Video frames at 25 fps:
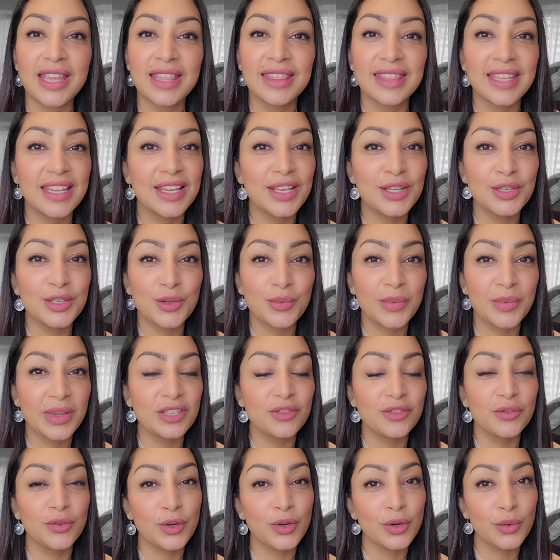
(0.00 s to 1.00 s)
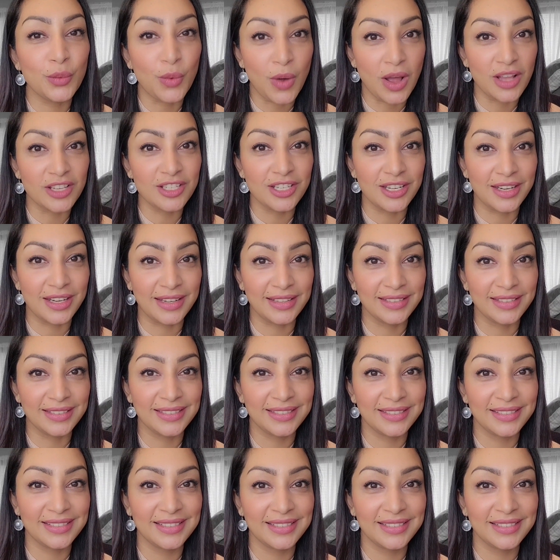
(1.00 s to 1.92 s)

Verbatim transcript: and thank you so much for watching.